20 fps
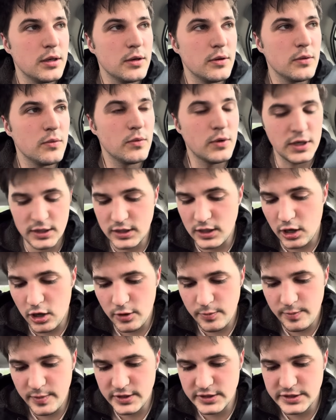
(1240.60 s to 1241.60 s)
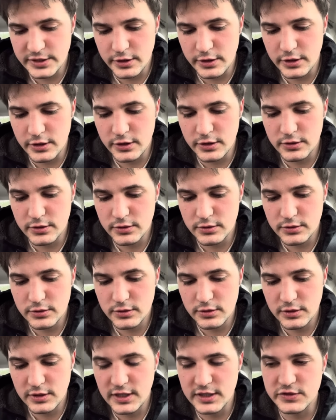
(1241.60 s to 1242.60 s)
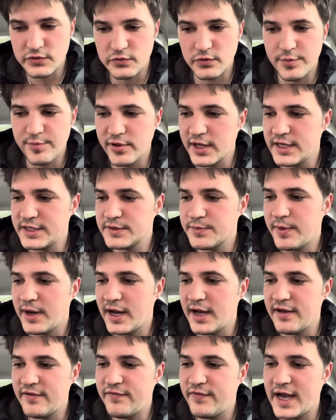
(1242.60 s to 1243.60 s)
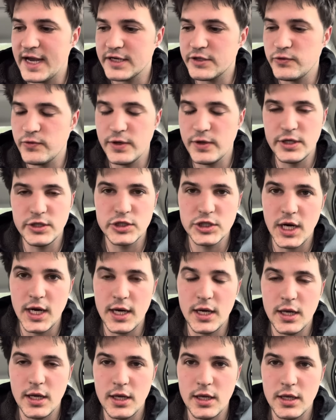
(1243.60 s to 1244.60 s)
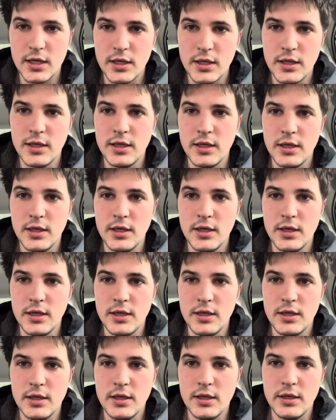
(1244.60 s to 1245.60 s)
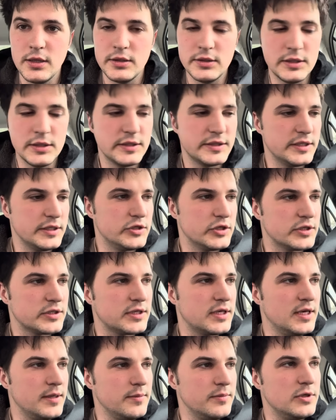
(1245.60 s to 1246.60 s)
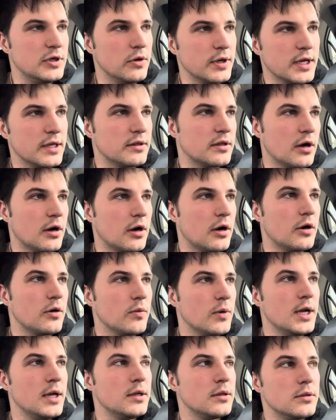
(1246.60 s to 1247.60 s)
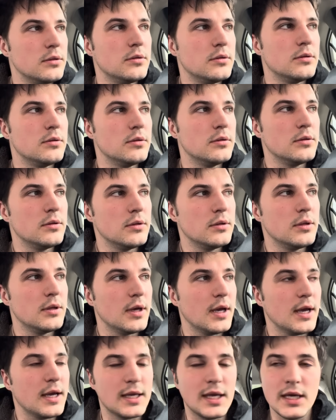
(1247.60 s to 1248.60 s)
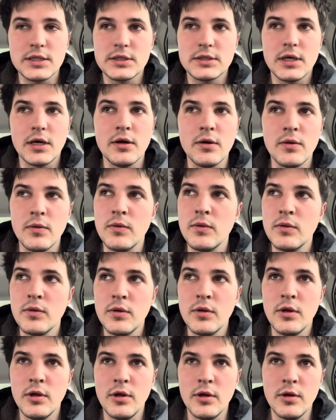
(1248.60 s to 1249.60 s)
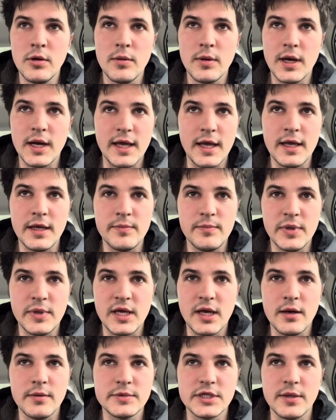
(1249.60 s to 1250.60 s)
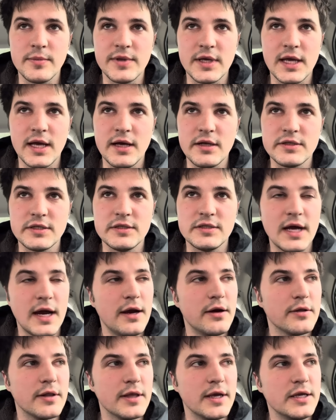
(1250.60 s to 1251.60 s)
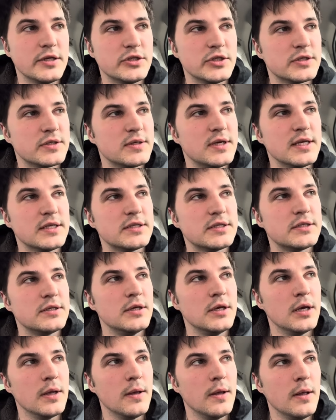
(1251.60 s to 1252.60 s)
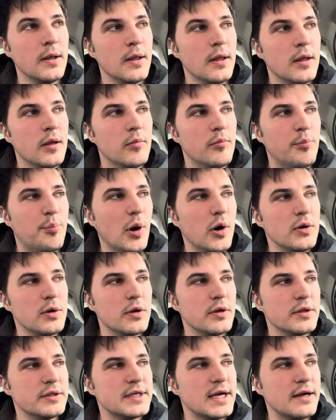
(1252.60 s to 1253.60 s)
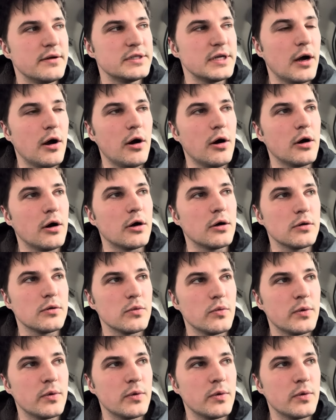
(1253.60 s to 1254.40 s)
When a carpenter gets replaced by a factory in China, does he just keep doing it the hard way? I guess so. It becomes something else entirely. It just gets boiled down to art.